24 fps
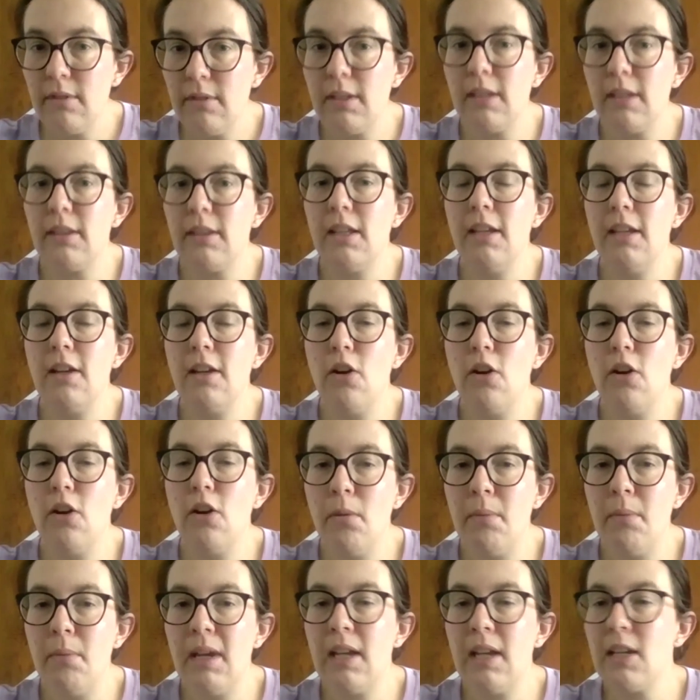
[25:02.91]
that the
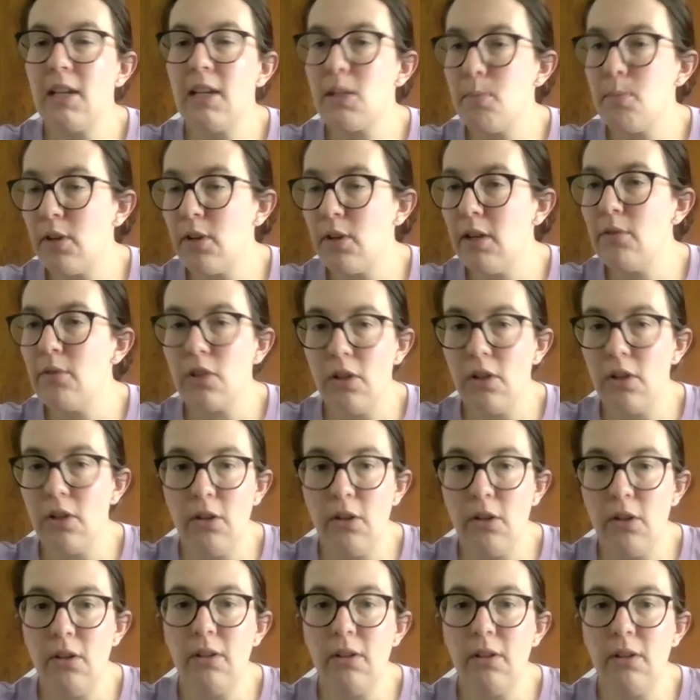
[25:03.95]
OMA has put out to
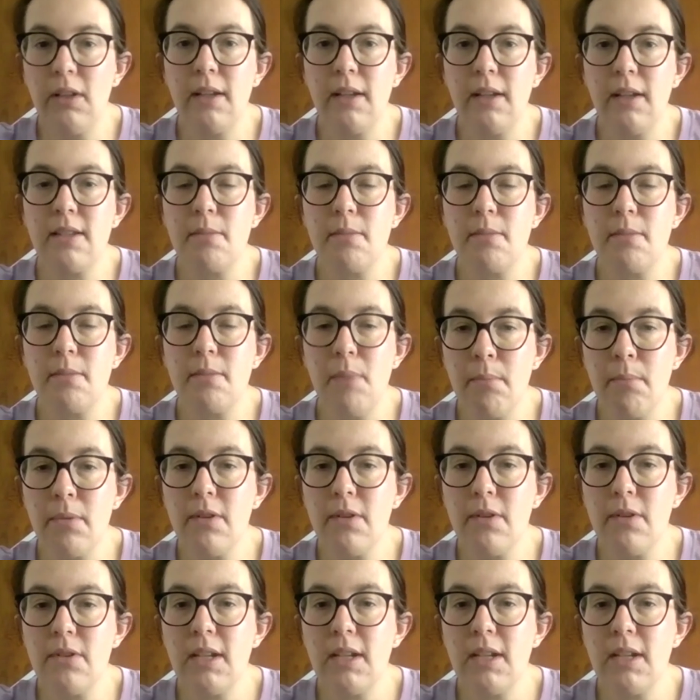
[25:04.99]
all its
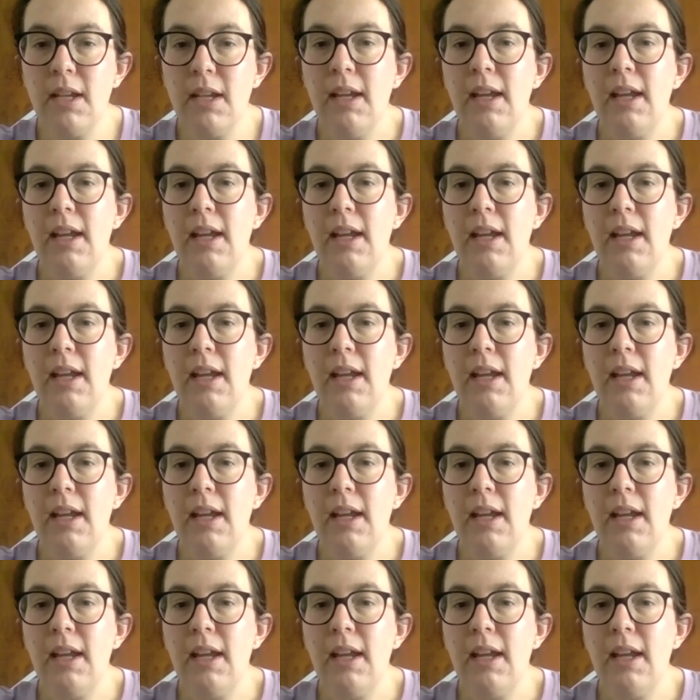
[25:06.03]
members.